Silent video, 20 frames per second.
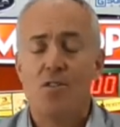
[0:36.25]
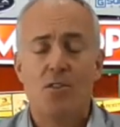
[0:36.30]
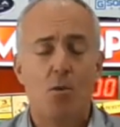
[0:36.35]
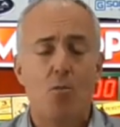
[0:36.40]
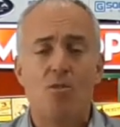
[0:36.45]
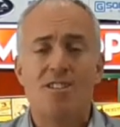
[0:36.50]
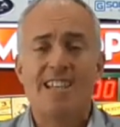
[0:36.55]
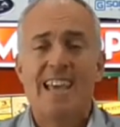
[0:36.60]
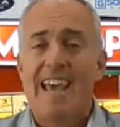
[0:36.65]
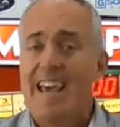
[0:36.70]

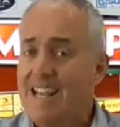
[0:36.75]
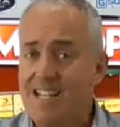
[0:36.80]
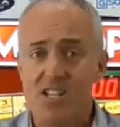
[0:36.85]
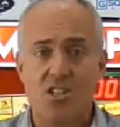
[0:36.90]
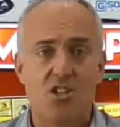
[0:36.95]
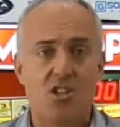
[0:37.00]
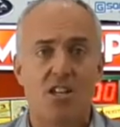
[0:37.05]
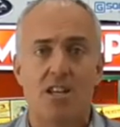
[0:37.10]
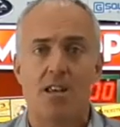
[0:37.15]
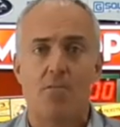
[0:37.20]
that was
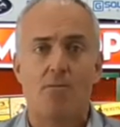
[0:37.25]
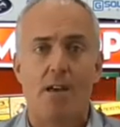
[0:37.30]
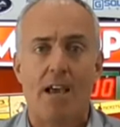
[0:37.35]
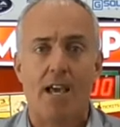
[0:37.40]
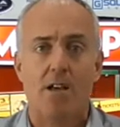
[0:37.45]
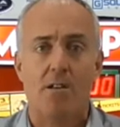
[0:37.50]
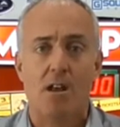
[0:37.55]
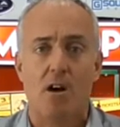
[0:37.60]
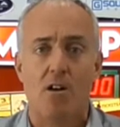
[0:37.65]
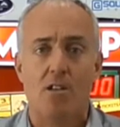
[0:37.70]
instantly
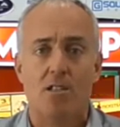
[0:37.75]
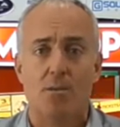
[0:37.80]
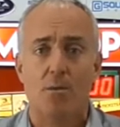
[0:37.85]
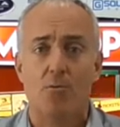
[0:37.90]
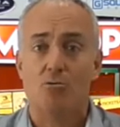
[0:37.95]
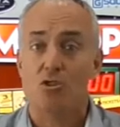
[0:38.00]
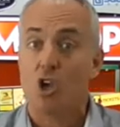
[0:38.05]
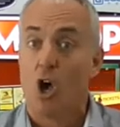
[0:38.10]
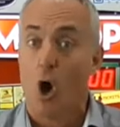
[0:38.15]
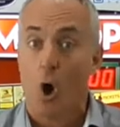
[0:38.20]

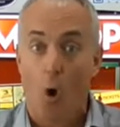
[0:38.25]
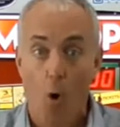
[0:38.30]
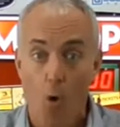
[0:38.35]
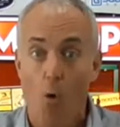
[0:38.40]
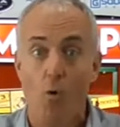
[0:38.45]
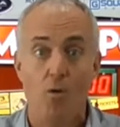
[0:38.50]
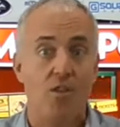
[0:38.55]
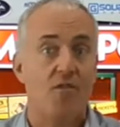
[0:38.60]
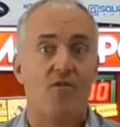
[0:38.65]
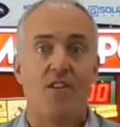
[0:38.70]
recognisable to
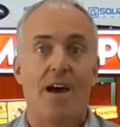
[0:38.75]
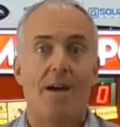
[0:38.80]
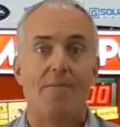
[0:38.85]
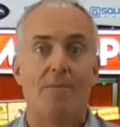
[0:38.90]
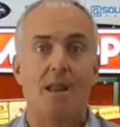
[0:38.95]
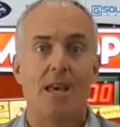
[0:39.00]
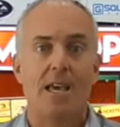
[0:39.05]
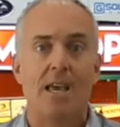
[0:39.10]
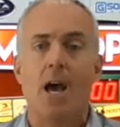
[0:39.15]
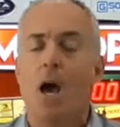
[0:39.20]
all the
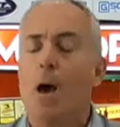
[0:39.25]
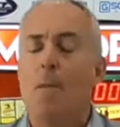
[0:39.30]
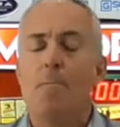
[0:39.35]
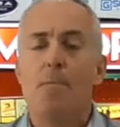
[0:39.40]
family,